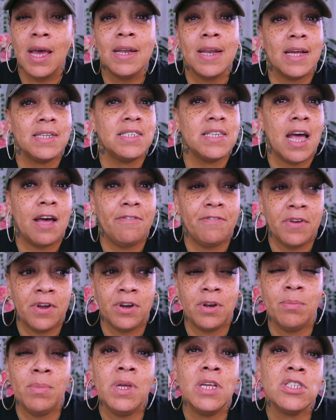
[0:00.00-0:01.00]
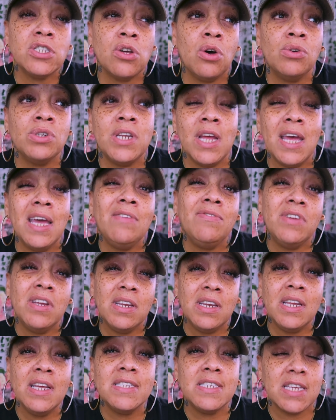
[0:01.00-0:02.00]
That's not fair to me. So Dave
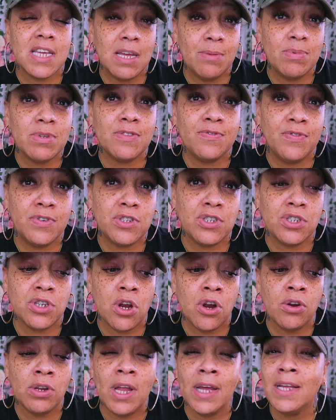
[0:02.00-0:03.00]
did need to keep his foot stern.